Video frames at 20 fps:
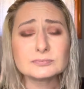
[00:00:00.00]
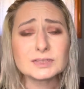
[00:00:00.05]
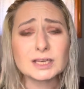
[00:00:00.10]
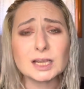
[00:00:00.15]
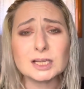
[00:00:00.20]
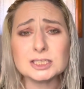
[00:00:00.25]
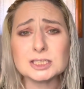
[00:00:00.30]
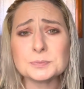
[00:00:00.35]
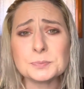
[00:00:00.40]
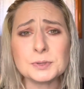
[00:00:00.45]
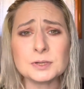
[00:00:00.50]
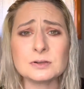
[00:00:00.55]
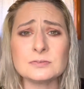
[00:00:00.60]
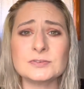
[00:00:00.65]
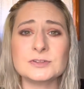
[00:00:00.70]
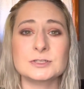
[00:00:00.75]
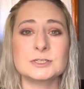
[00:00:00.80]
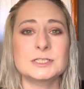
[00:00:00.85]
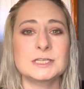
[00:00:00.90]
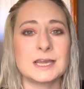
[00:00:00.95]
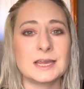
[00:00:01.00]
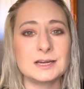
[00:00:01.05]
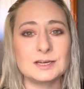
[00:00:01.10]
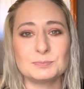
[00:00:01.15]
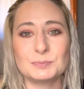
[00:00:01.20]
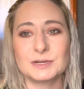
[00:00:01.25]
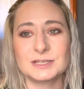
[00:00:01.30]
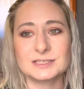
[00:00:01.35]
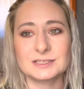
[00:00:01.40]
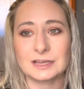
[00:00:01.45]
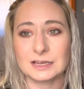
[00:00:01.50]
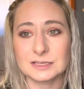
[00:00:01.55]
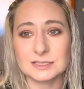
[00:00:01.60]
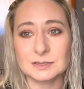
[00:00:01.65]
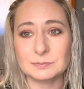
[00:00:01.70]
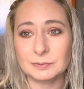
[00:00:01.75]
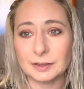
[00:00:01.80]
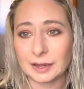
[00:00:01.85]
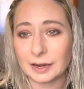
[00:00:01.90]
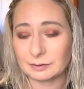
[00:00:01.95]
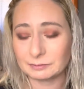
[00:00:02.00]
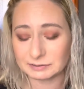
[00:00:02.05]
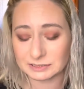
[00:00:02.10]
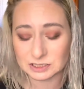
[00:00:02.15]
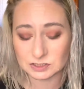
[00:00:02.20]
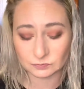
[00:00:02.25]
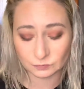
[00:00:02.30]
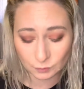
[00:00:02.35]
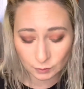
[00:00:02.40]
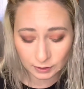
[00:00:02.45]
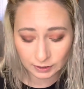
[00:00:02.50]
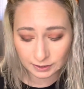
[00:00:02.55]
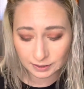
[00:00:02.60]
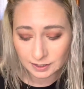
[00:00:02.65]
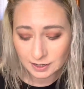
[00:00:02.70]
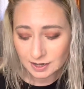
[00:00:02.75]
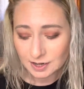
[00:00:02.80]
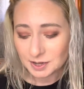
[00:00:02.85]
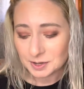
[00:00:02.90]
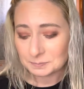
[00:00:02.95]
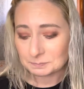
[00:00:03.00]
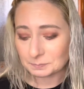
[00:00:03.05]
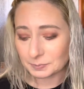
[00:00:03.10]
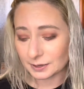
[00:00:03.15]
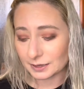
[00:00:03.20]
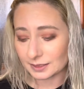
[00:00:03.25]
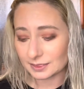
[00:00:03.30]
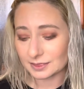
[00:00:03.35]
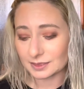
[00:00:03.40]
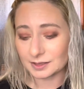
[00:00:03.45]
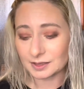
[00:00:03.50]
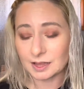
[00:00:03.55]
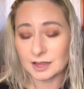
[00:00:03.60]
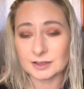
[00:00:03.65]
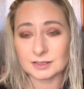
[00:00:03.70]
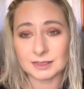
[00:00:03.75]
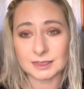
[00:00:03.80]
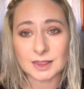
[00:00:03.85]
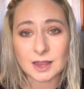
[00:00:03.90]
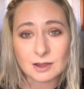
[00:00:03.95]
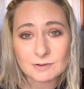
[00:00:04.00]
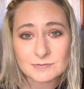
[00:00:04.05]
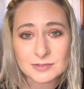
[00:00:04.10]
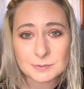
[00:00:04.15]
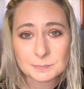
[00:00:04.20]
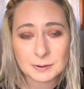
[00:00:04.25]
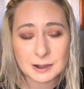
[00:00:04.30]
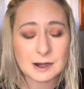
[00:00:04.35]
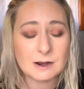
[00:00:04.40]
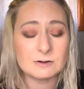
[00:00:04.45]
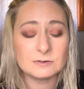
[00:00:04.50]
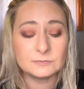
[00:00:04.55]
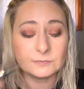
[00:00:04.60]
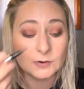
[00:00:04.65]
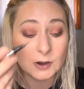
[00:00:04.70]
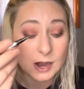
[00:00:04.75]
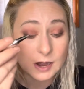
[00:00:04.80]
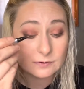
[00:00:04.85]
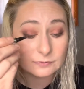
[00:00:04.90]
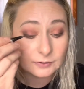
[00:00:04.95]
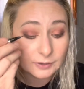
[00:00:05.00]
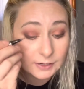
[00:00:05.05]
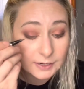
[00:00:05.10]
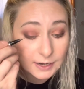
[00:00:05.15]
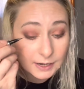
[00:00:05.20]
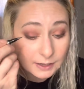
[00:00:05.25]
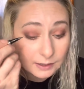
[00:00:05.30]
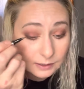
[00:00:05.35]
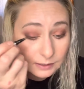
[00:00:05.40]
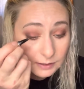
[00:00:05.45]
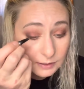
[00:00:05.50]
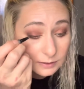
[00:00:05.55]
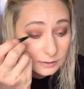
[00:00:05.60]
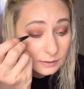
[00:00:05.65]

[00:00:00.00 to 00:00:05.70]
it's a beautiful shade, but it's not something I reach for. But love the brown for every day